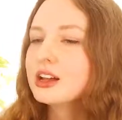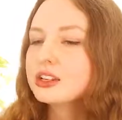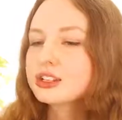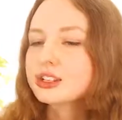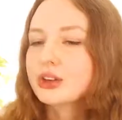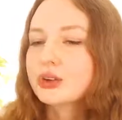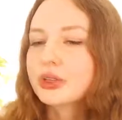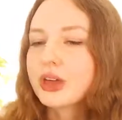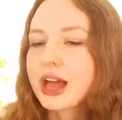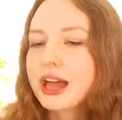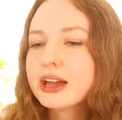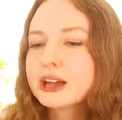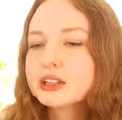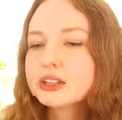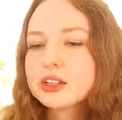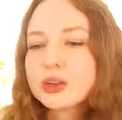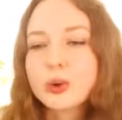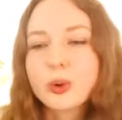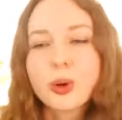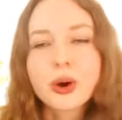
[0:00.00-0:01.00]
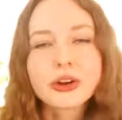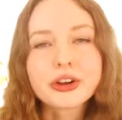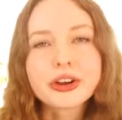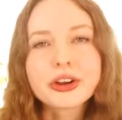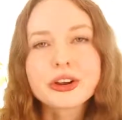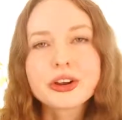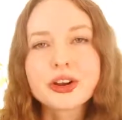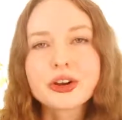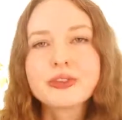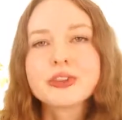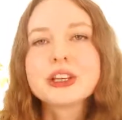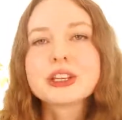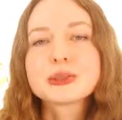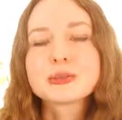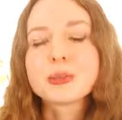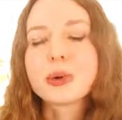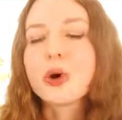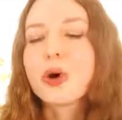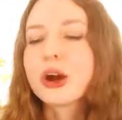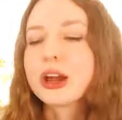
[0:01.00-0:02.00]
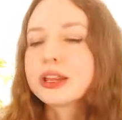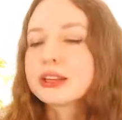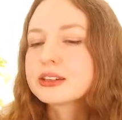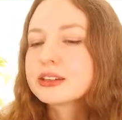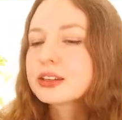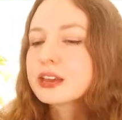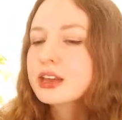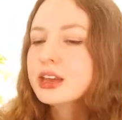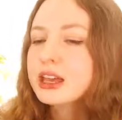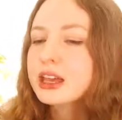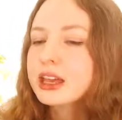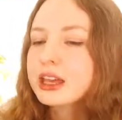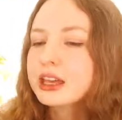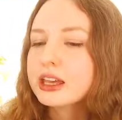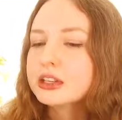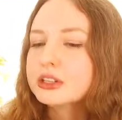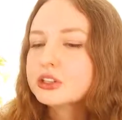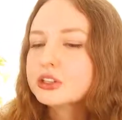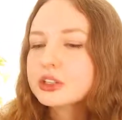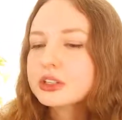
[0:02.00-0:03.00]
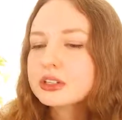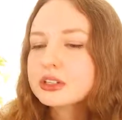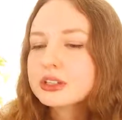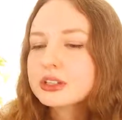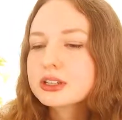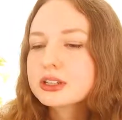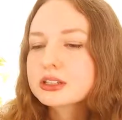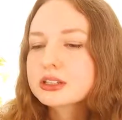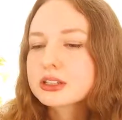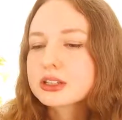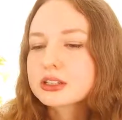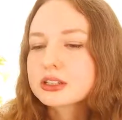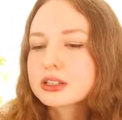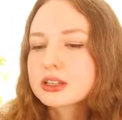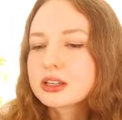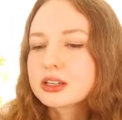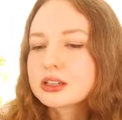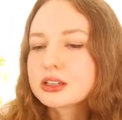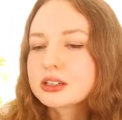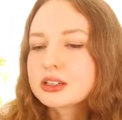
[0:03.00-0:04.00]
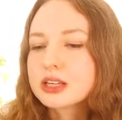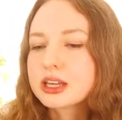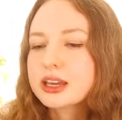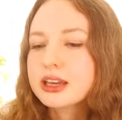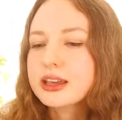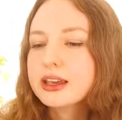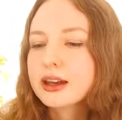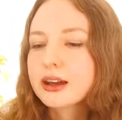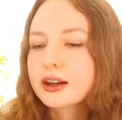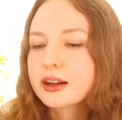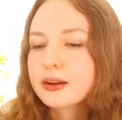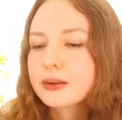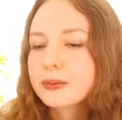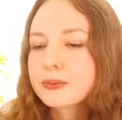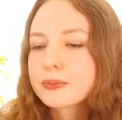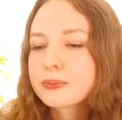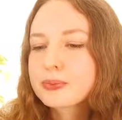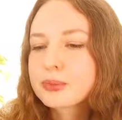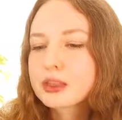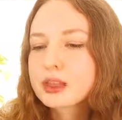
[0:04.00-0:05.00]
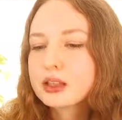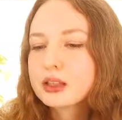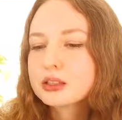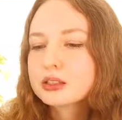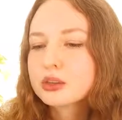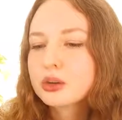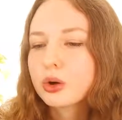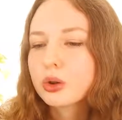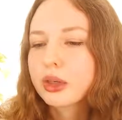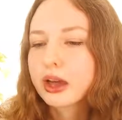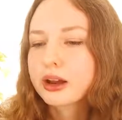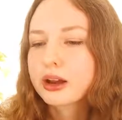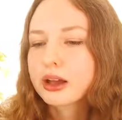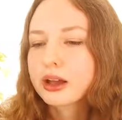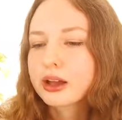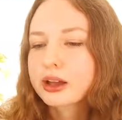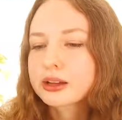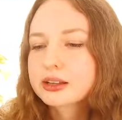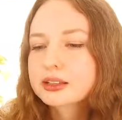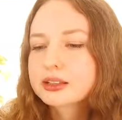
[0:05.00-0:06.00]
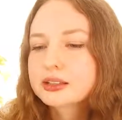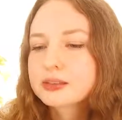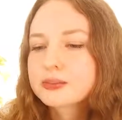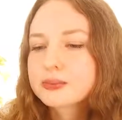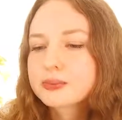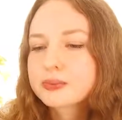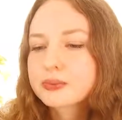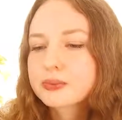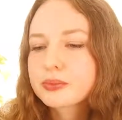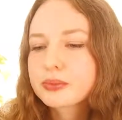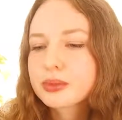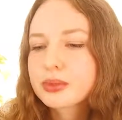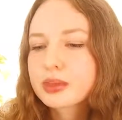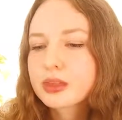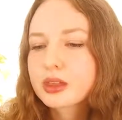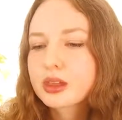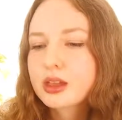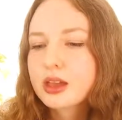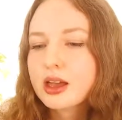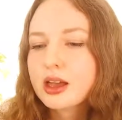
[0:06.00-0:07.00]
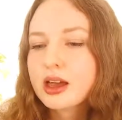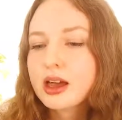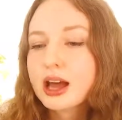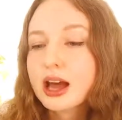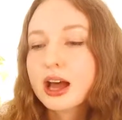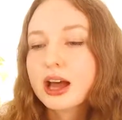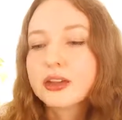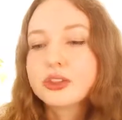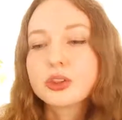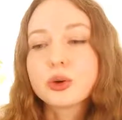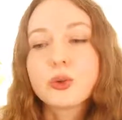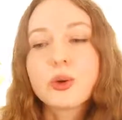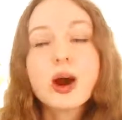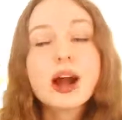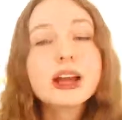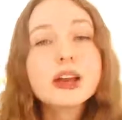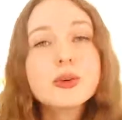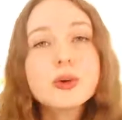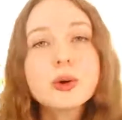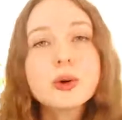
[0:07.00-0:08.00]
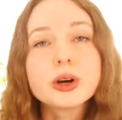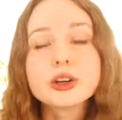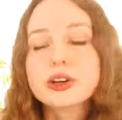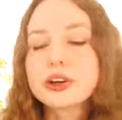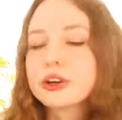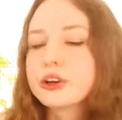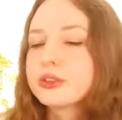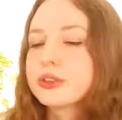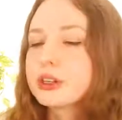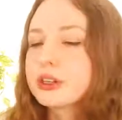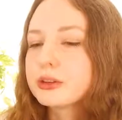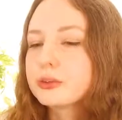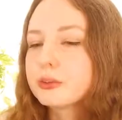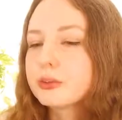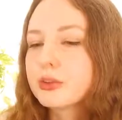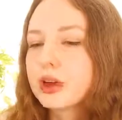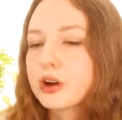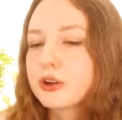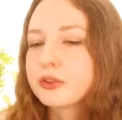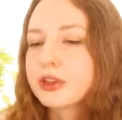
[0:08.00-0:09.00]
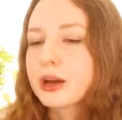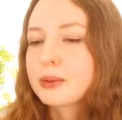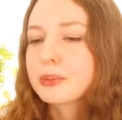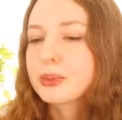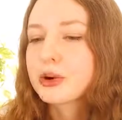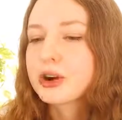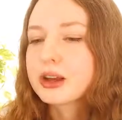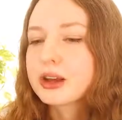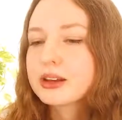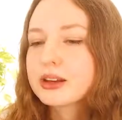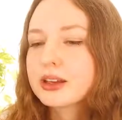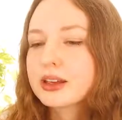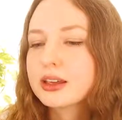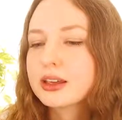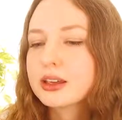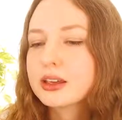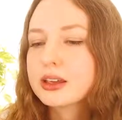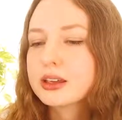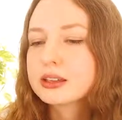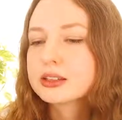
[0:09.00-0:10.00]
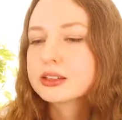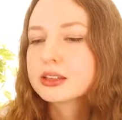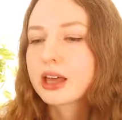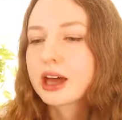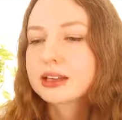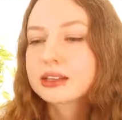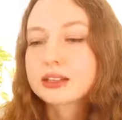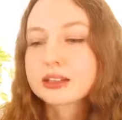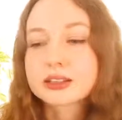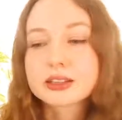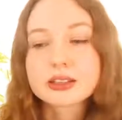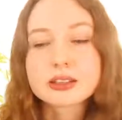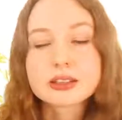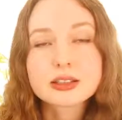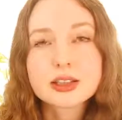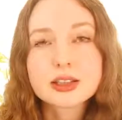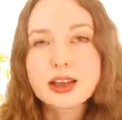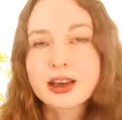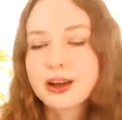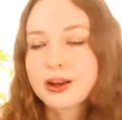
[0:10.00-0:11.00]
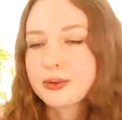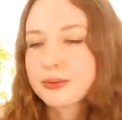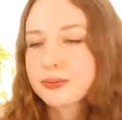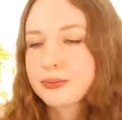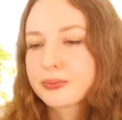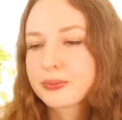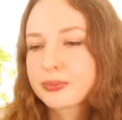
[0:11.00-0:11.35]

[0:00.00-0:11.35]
So the x-coordinate of this point is just this distance here. Let's call that x. And the y-coordinate of the of that point is that distance there.